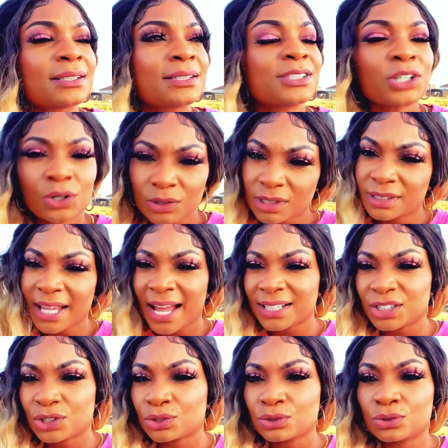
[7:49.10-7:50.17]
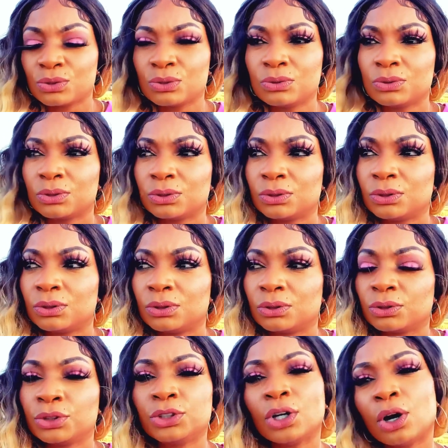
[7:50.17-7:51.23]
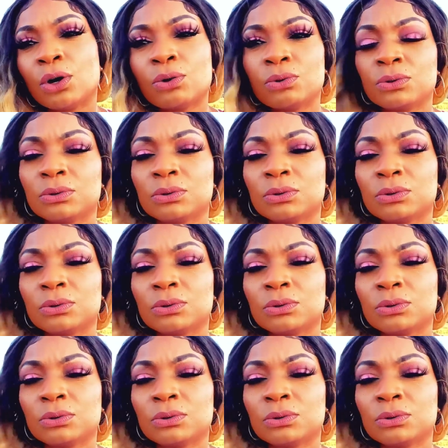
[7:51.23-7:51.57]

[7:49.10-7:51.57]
chose not to go